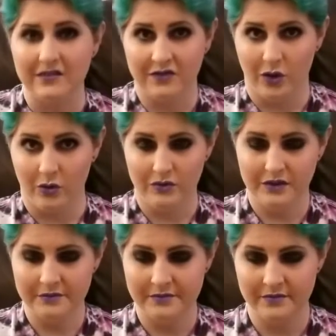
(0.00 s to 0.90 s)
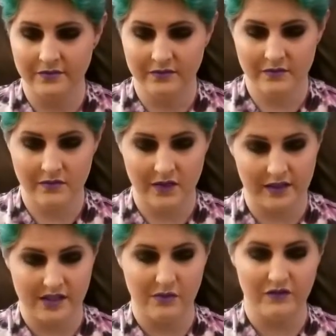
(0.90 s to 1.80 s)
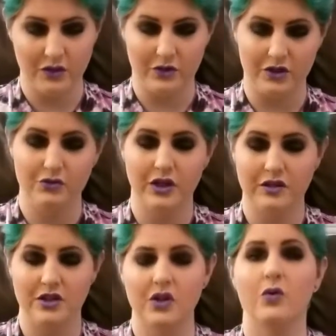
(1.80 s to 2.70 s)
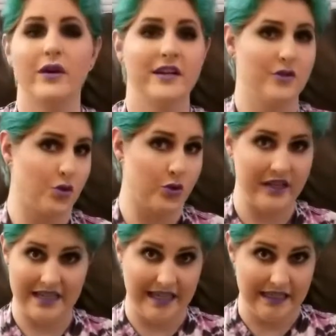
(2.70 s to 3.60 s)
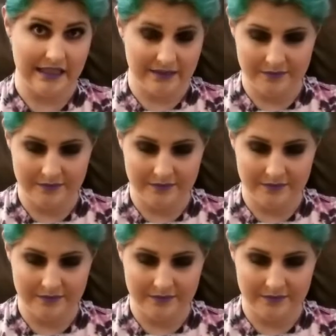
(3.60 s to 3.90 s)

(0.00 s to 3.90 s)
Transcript: fold. Some of you are too young to know what an accordion is.